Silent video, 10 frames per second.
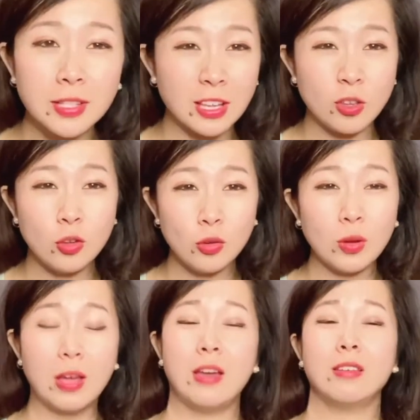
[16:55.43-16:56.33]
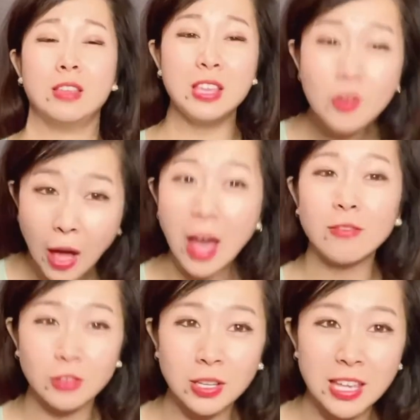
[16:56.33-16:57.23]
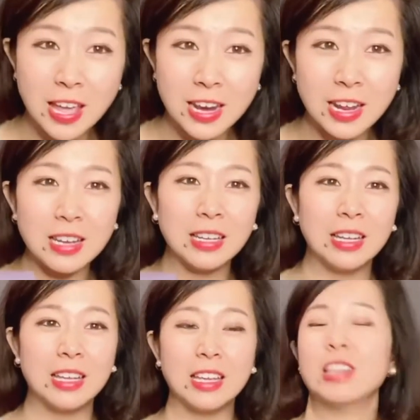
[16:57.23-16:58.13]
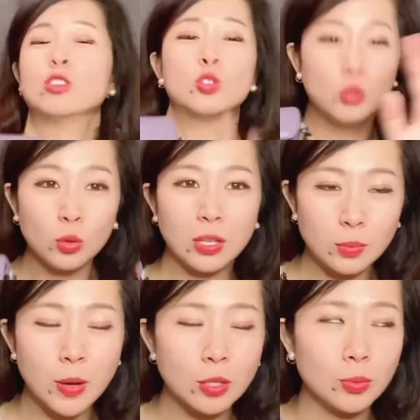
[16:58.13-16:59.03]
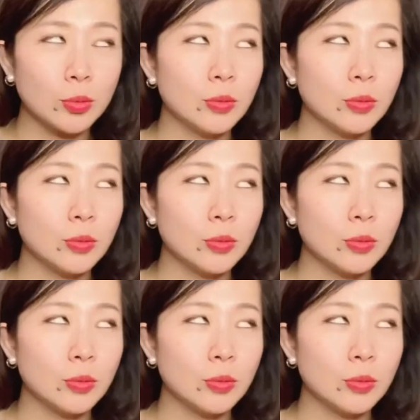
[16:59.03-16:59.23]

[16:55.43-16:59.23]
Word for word: Like you, you have to get it like as soon as possible.